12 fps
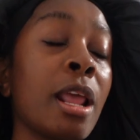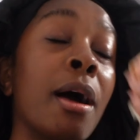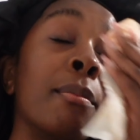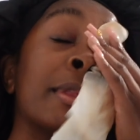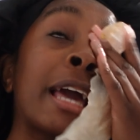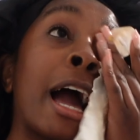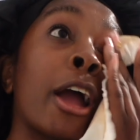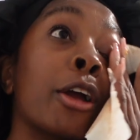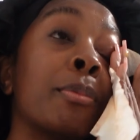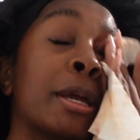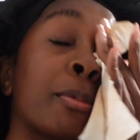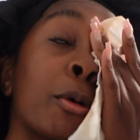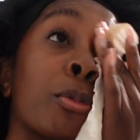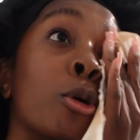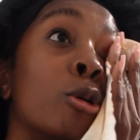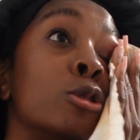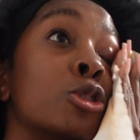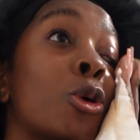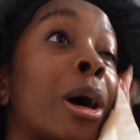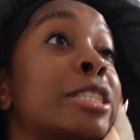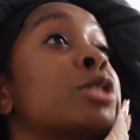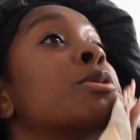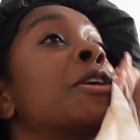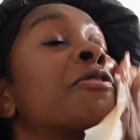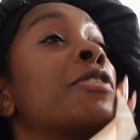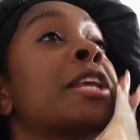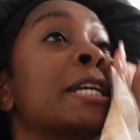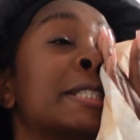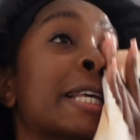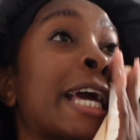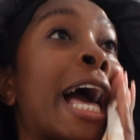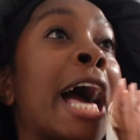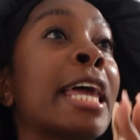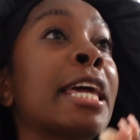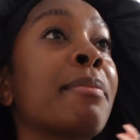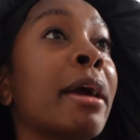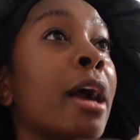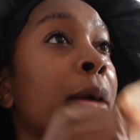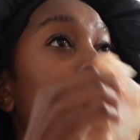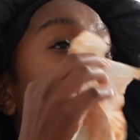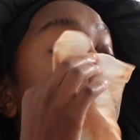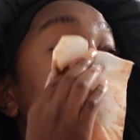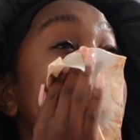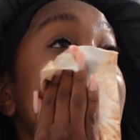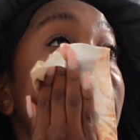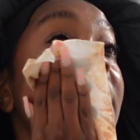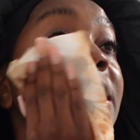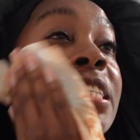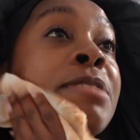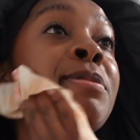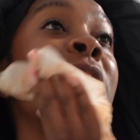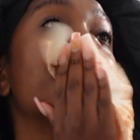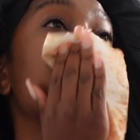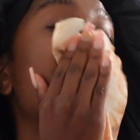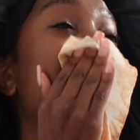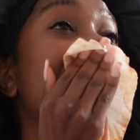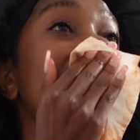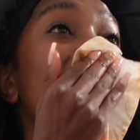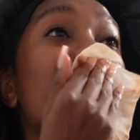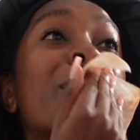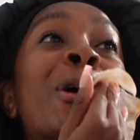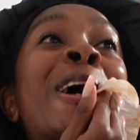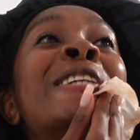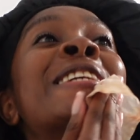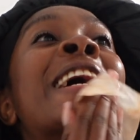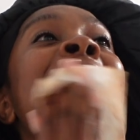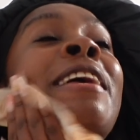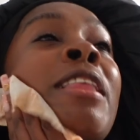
um, the IRB proposal. I just want to finish like adding my hypothesis, the specific aims for my project,